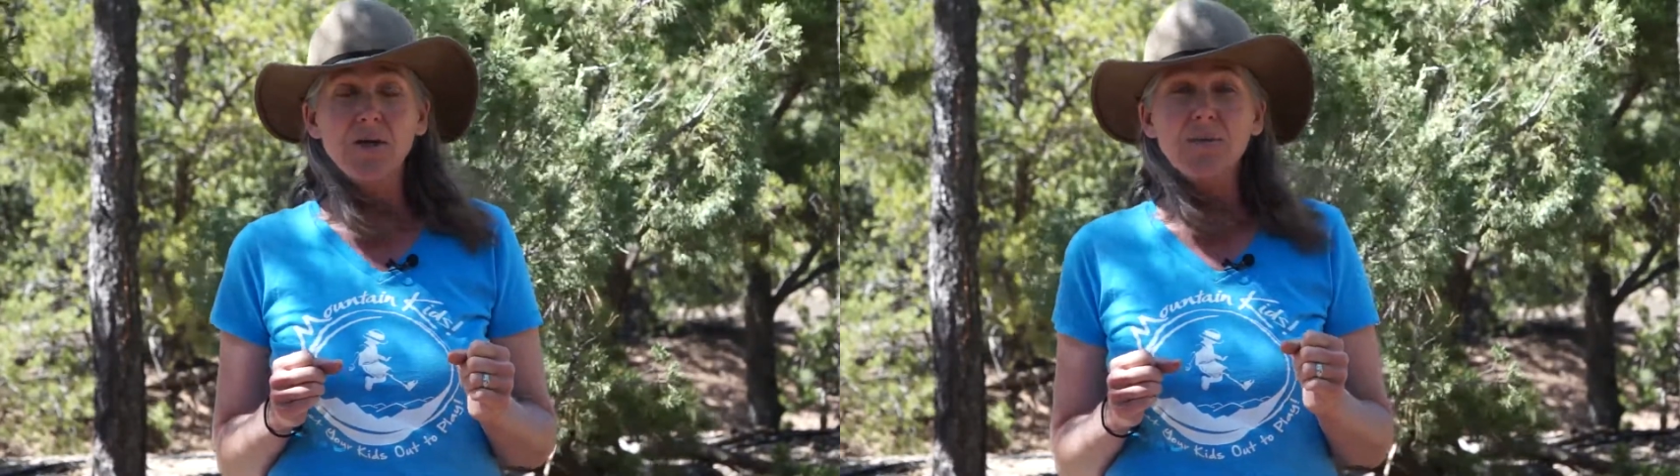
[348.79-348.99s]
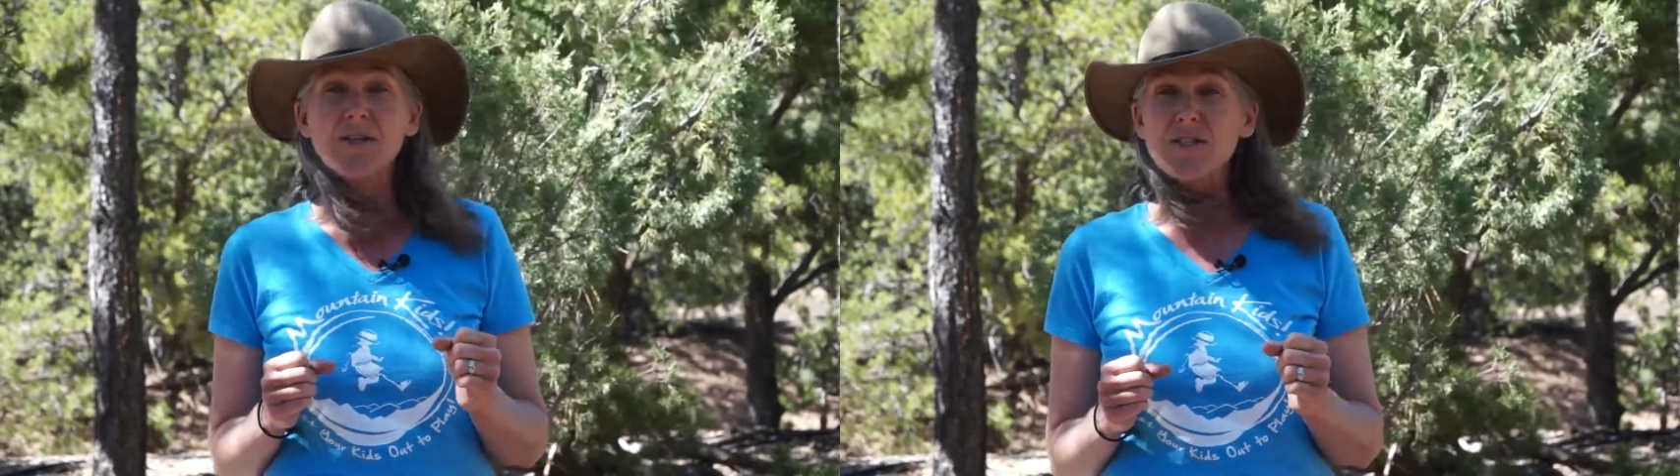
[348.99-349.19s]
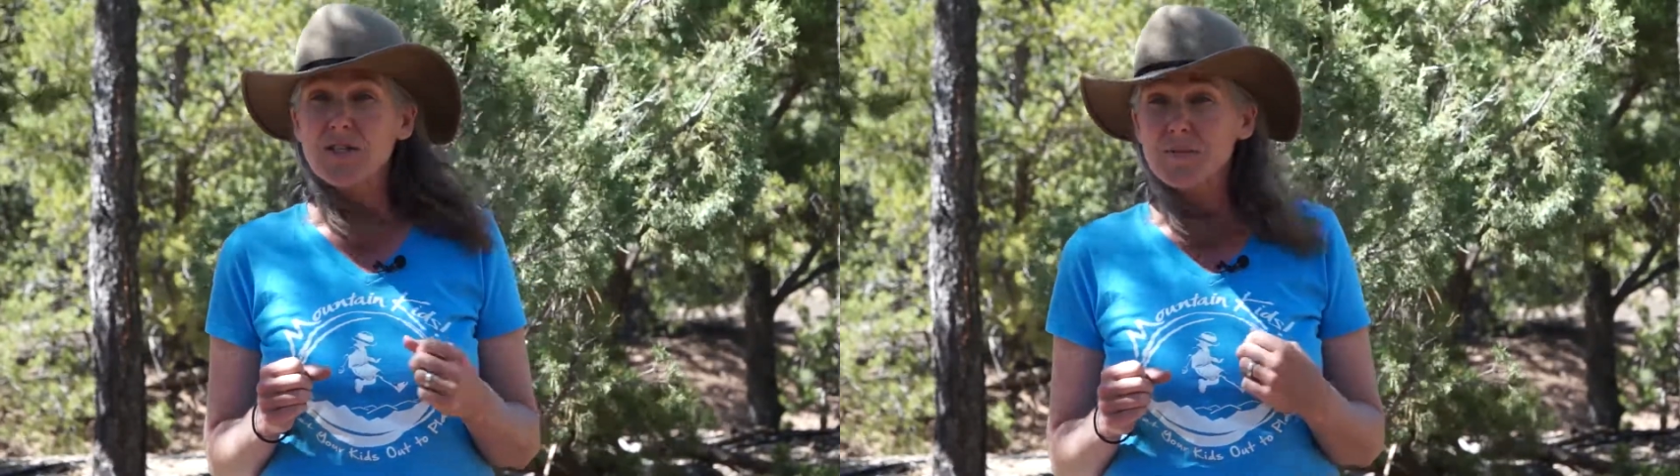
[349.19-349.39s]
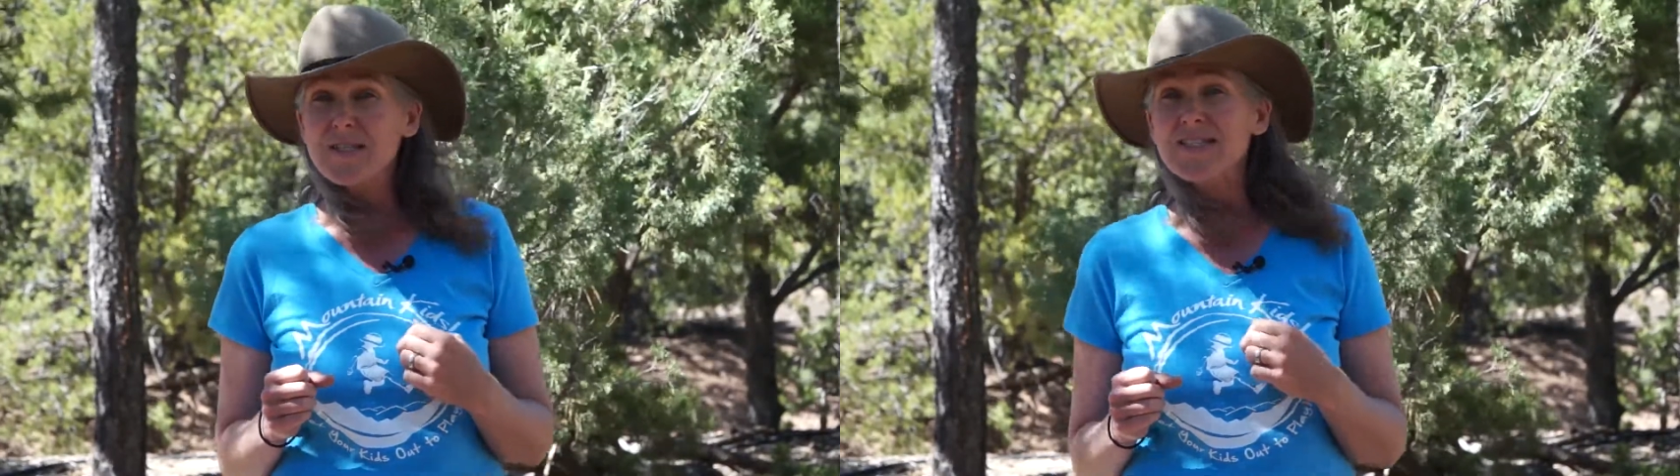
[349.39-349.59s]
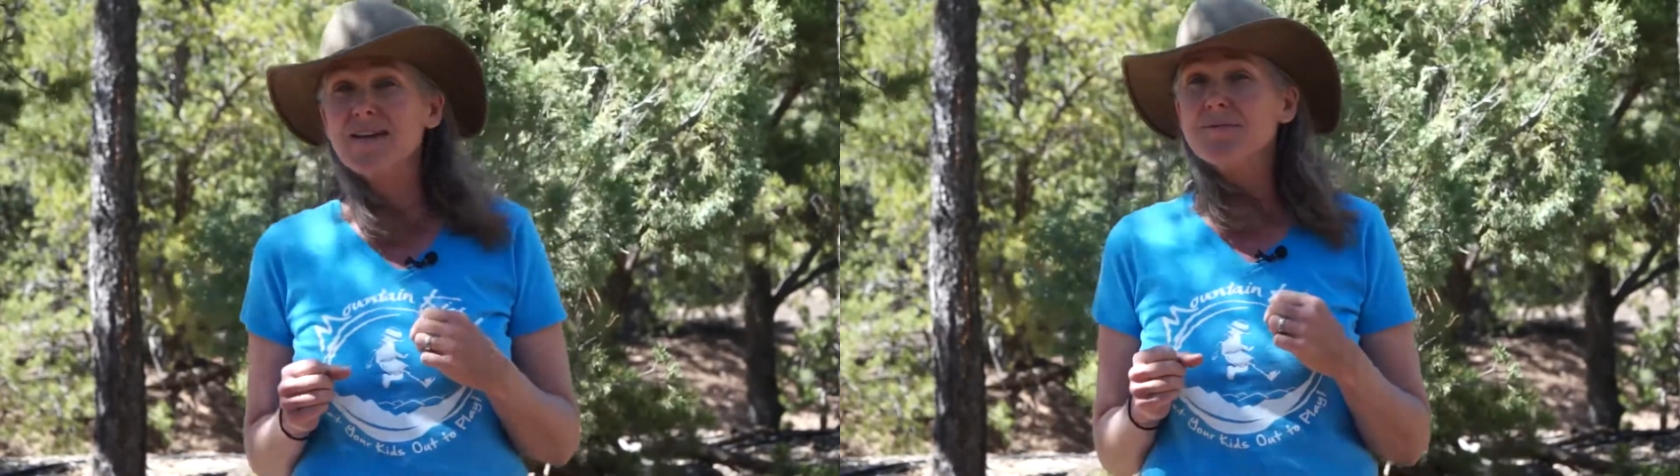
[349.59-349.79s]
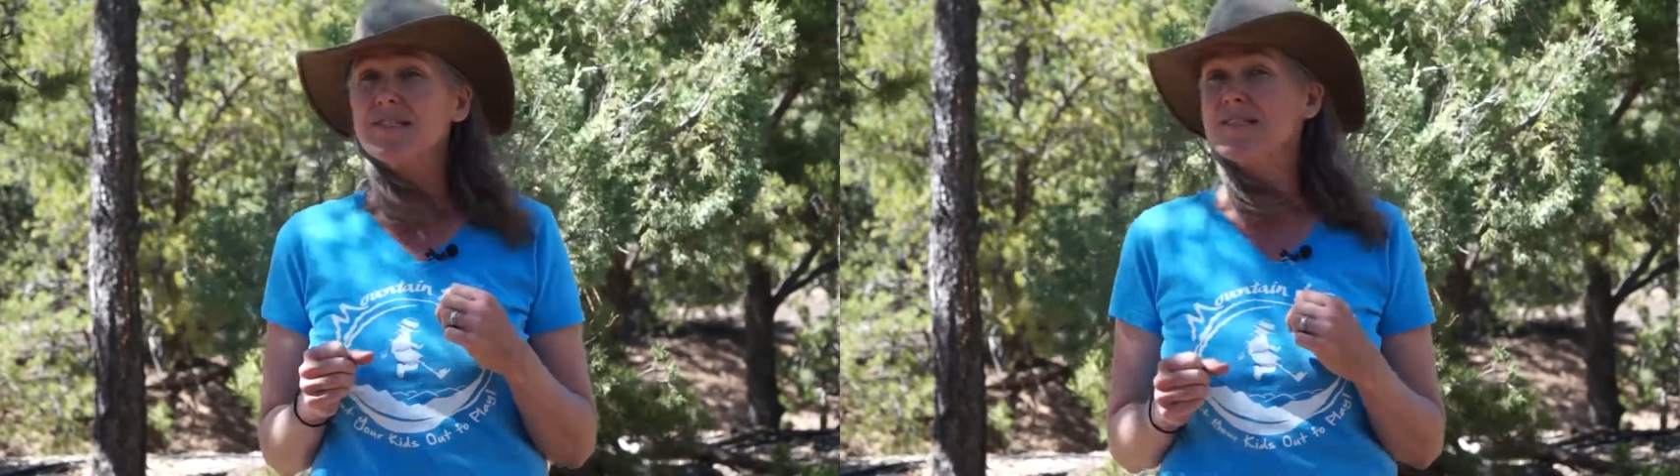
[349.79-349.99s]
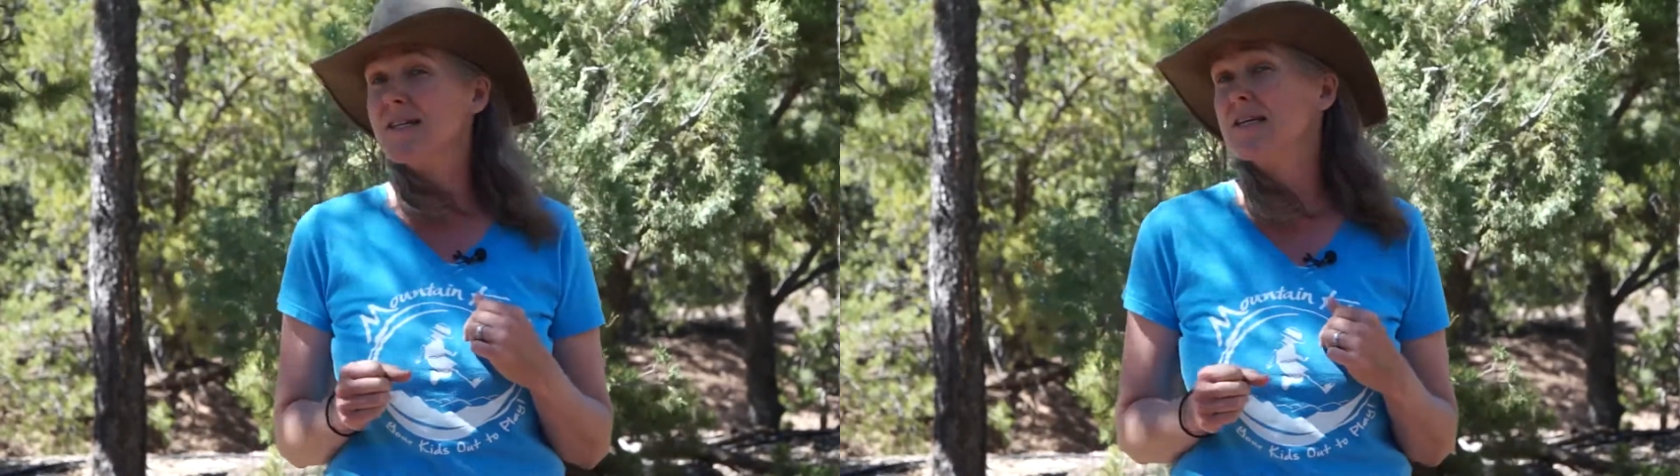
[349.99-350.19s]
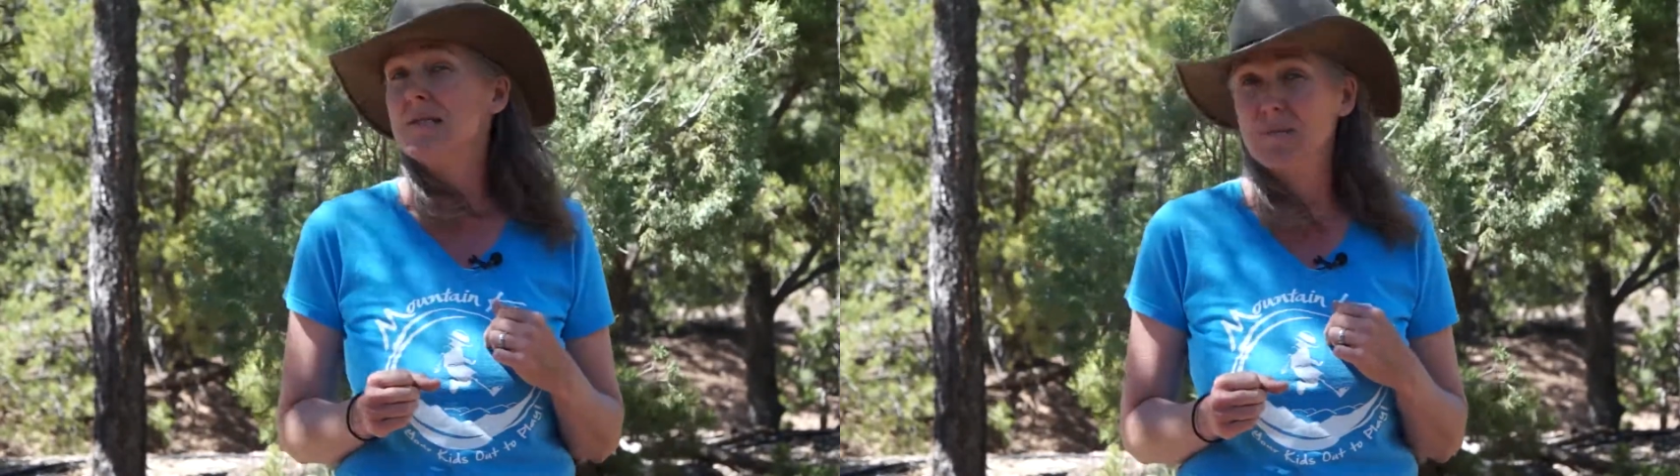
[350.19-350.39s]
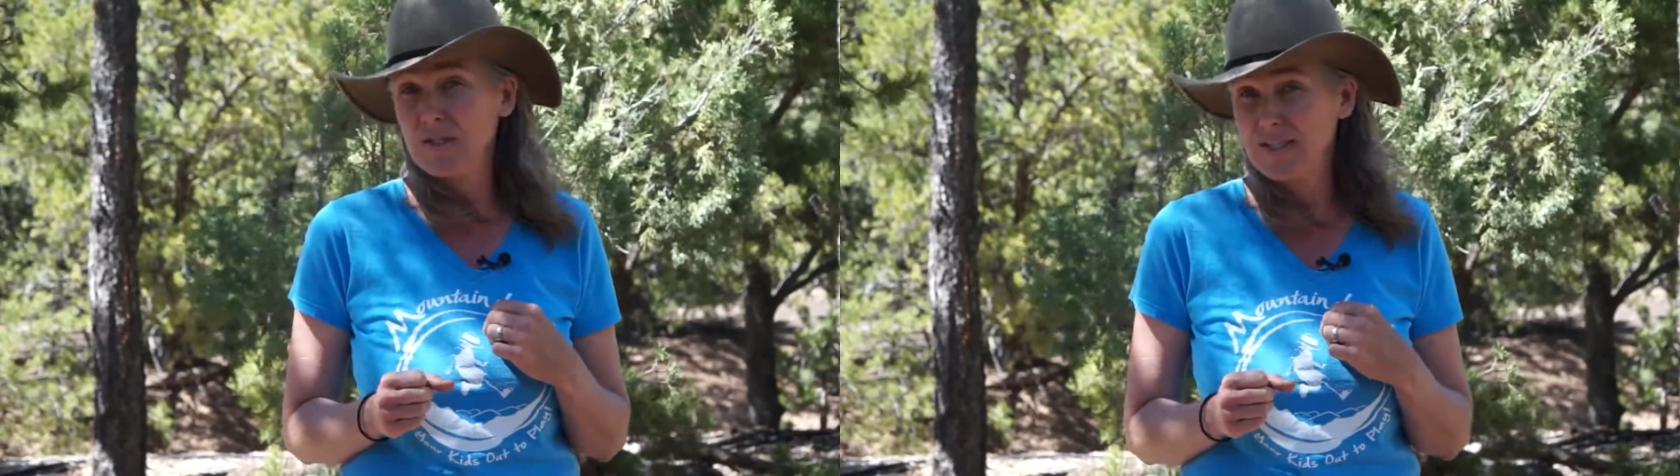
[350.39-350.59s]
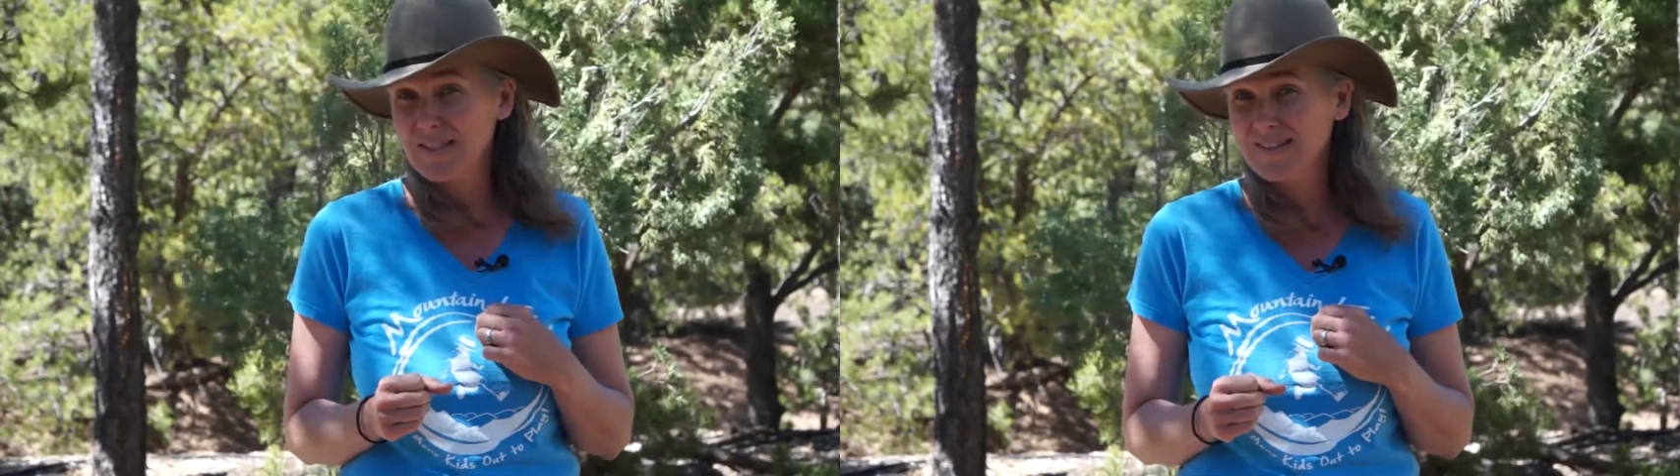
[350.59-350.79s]
whereas humans have 6
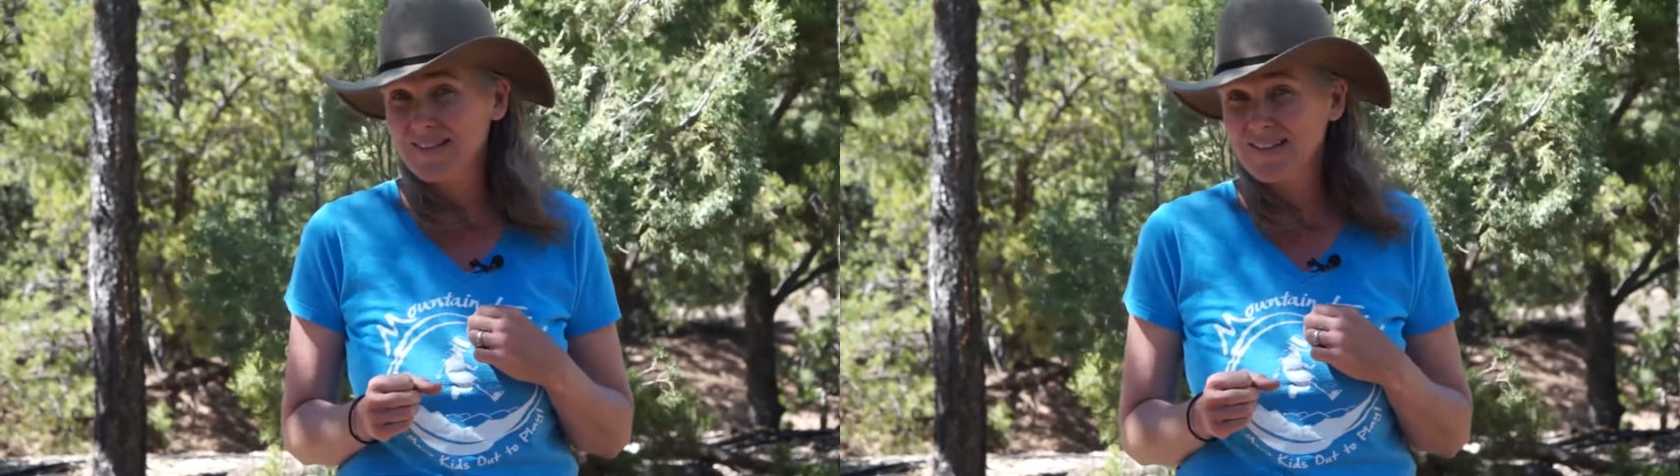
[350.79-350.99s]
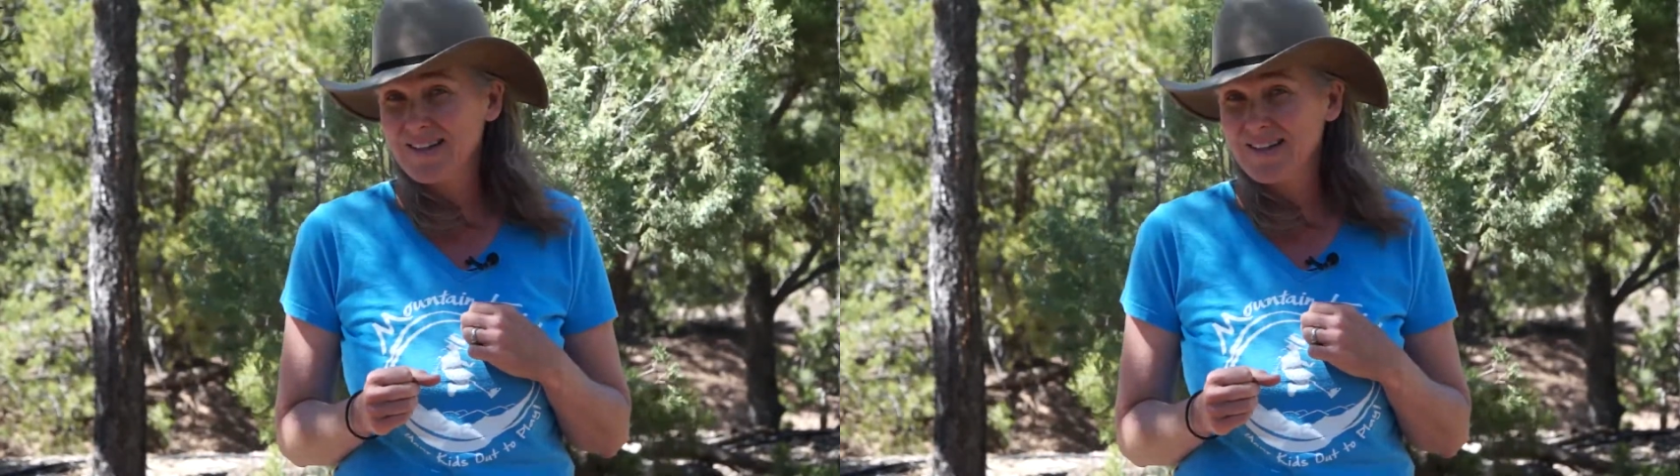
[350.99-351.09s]
million.